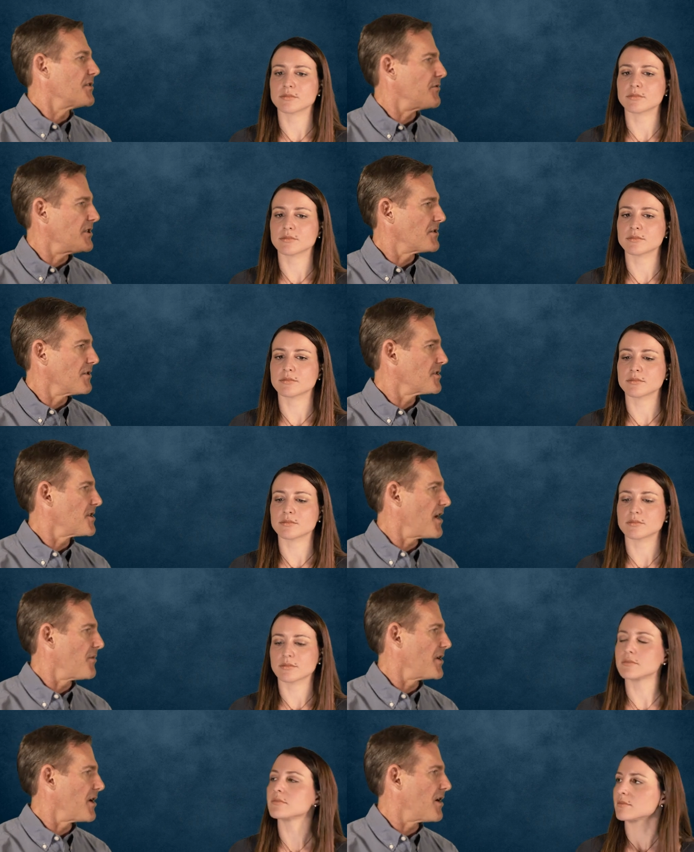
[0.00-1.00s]
Speaker 1: the research
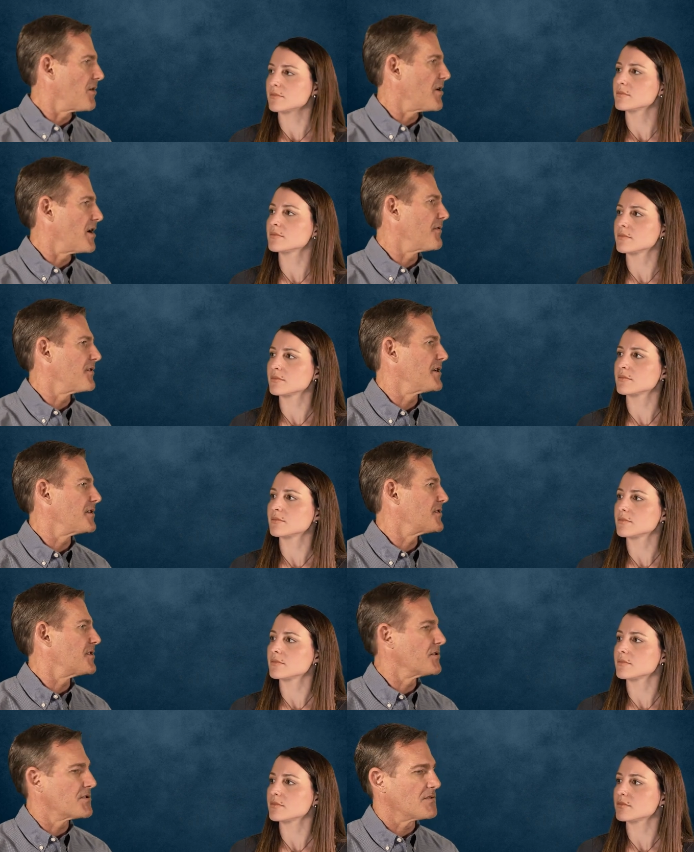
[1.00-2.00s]
now we are aware of,
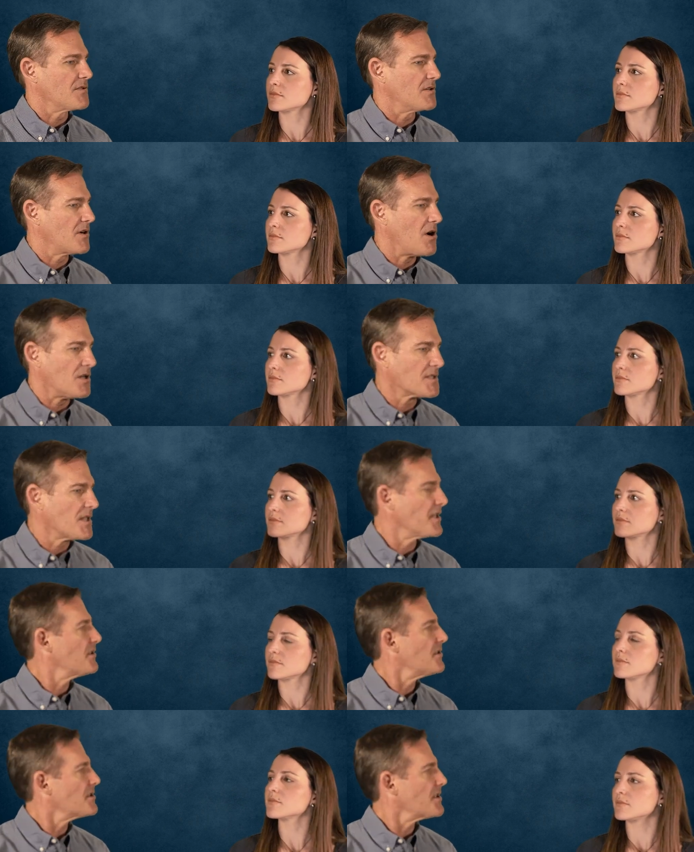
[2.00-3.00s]
and the, the call
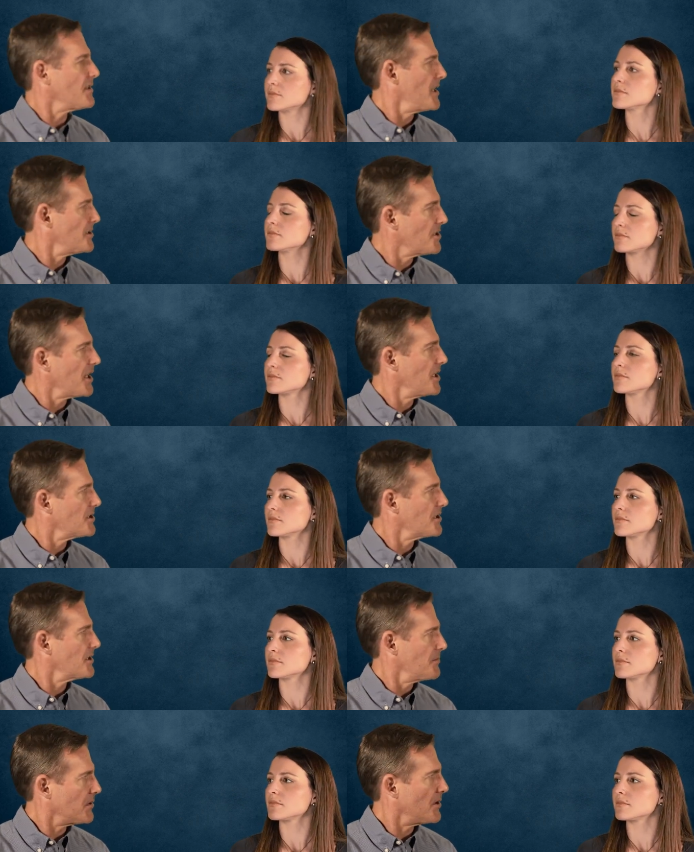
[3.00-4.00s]
centers and the
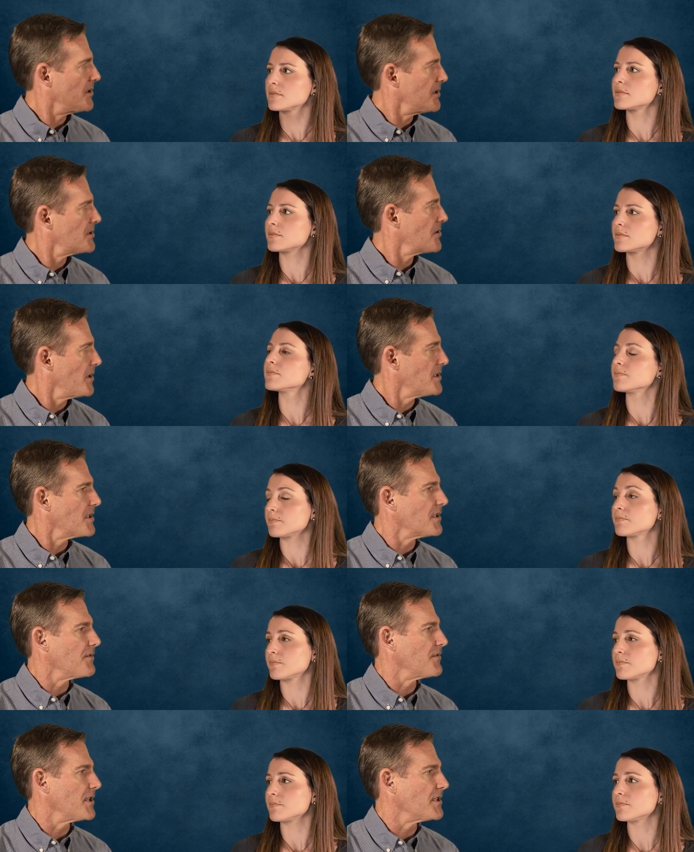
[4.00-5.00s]
education component is quite
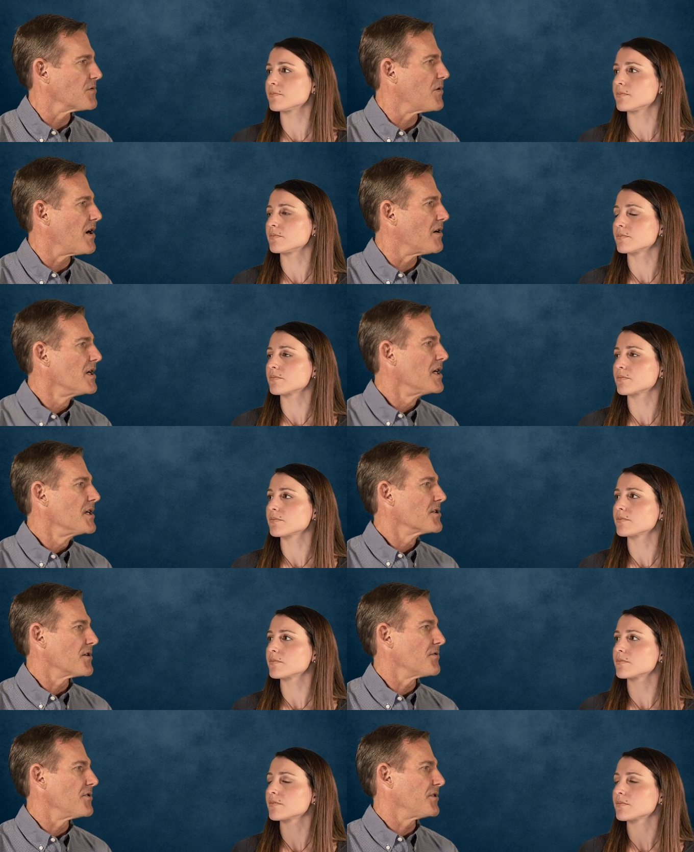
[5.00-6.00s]
significant mm -hmm. as mm-hmm. well.
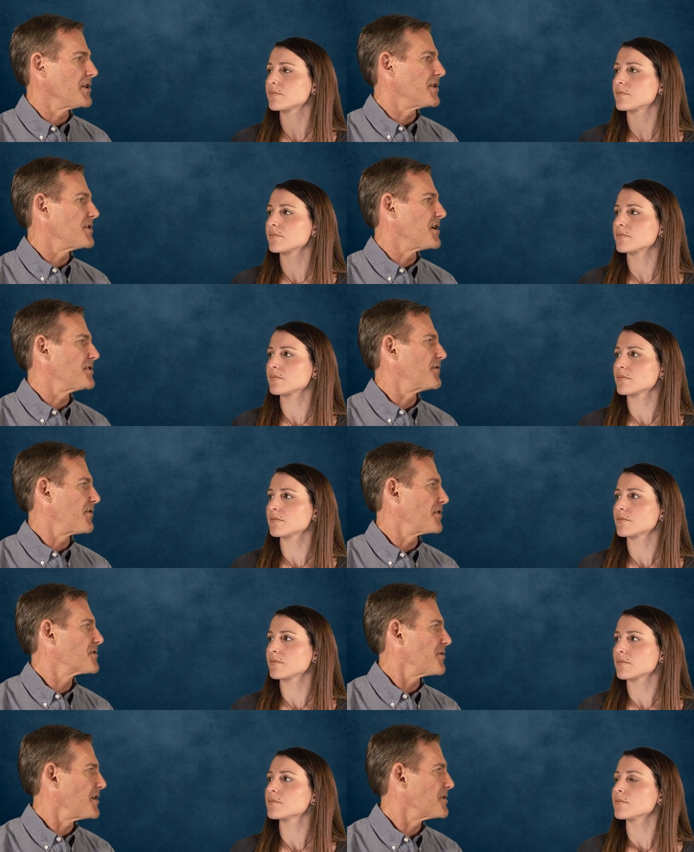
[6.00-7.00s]
So really a, a
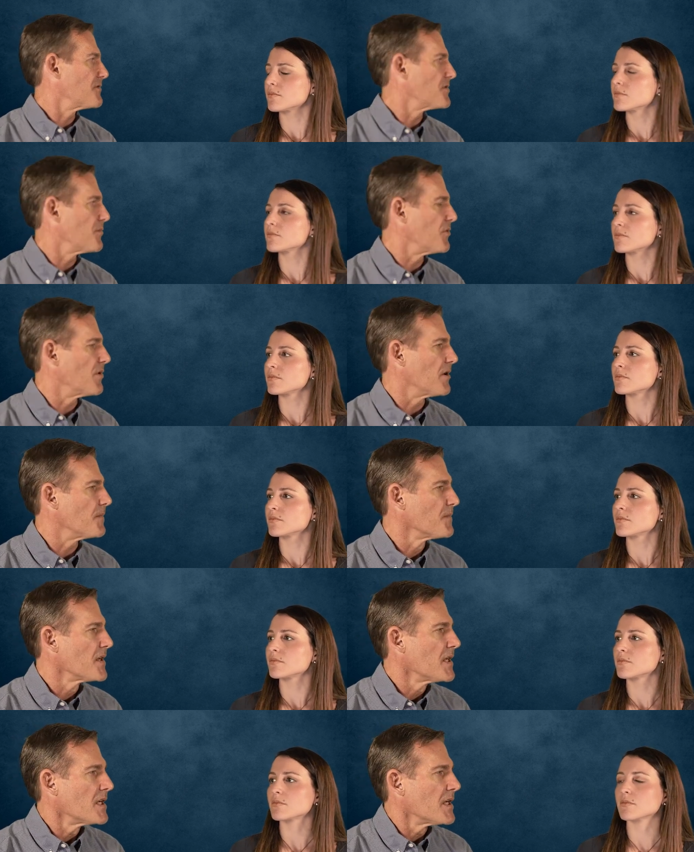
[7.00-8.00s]
diverse range of support.
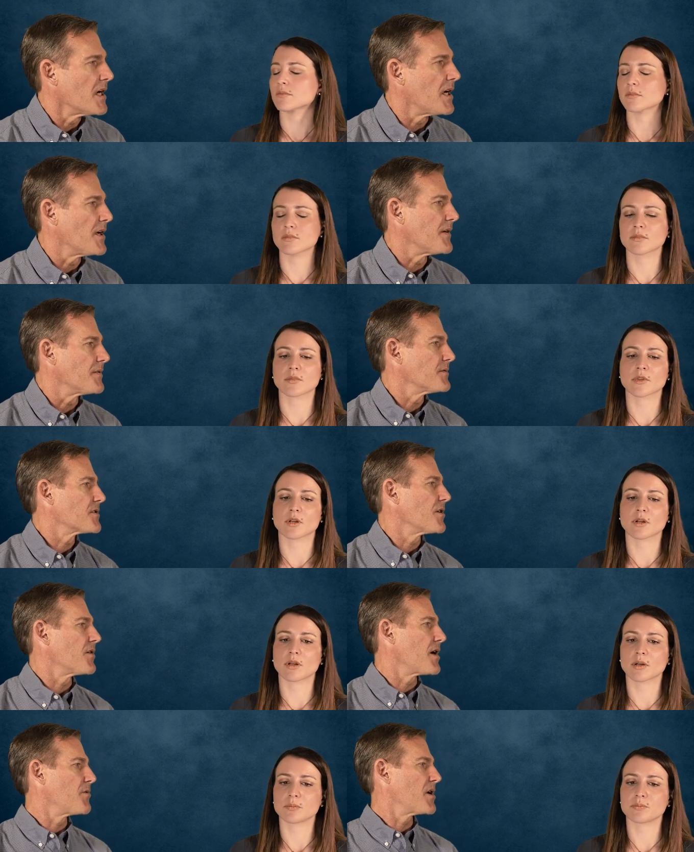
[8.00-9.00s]
Uh, so
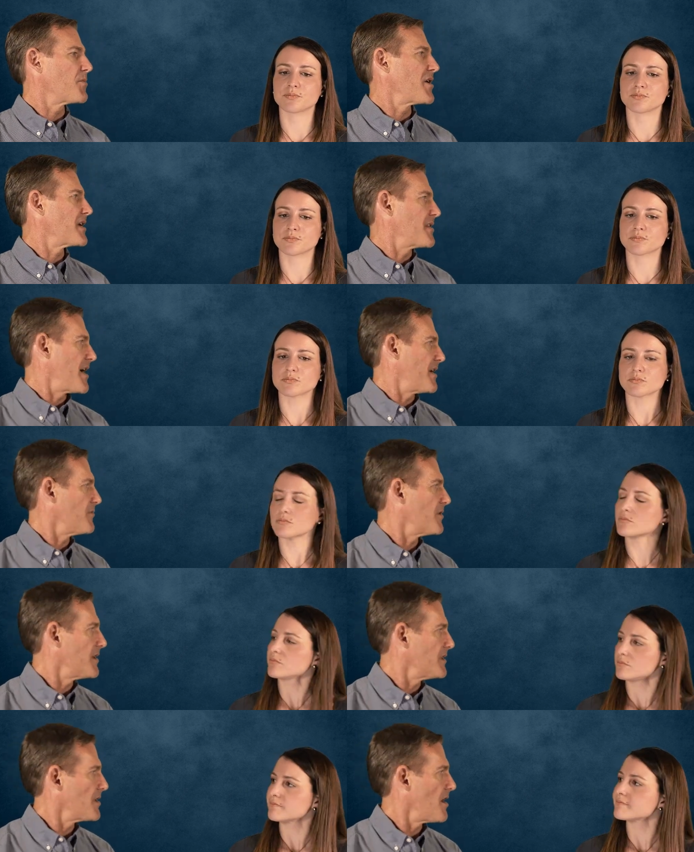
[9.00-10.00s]
I want to break that, and
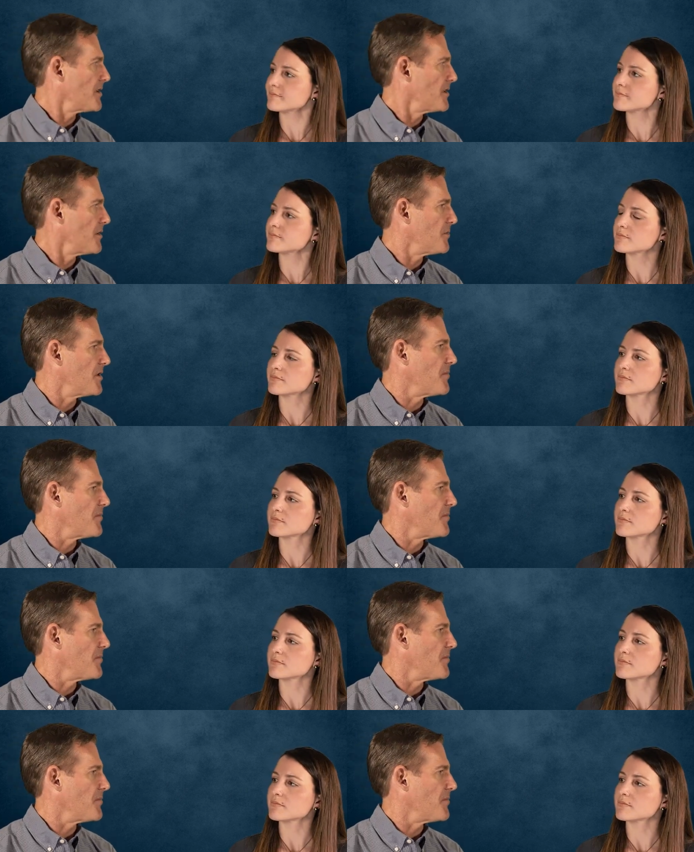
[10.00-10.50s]
we're going to talk a little